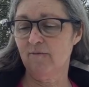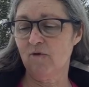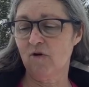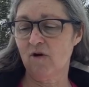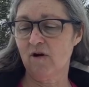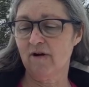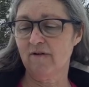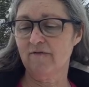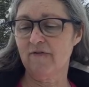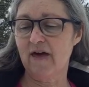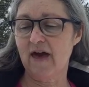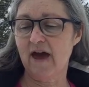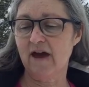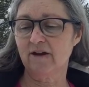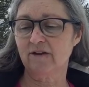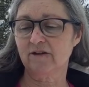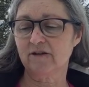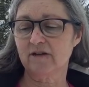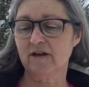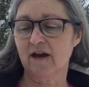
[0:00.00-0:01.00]
more of
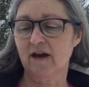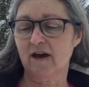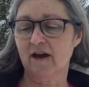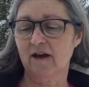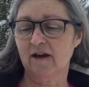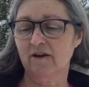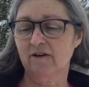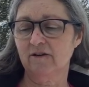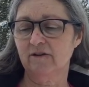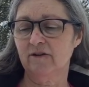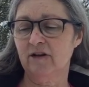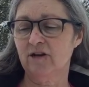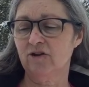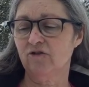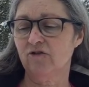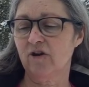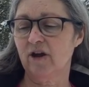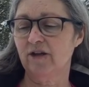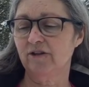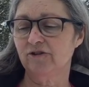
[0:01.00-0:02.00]
that Knit
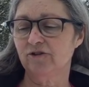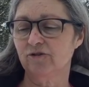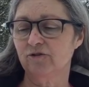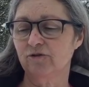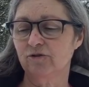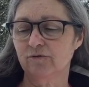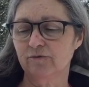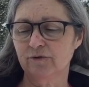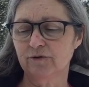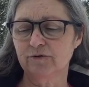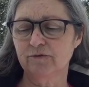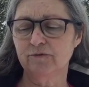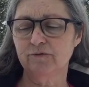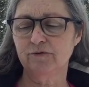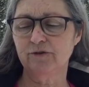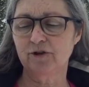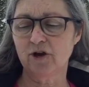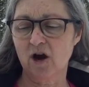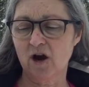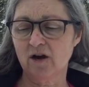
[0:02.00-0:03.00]
Crate's Uru
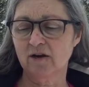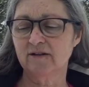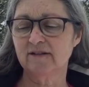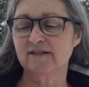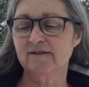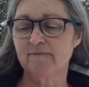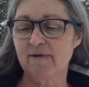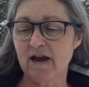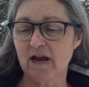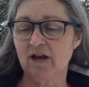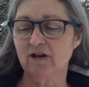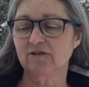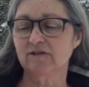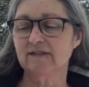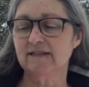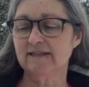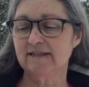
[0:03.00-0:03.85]
Yarn Speckled